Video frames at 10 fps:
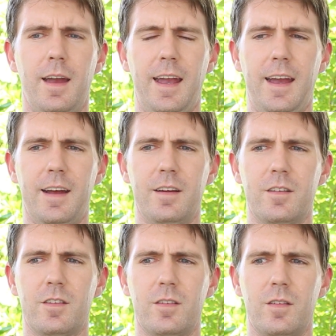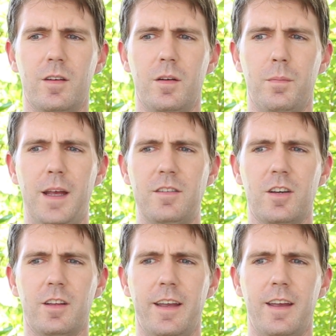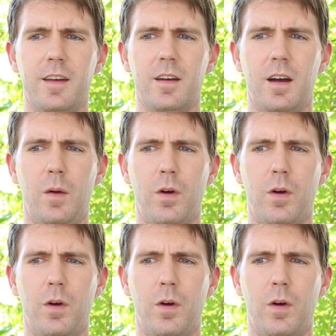And basically I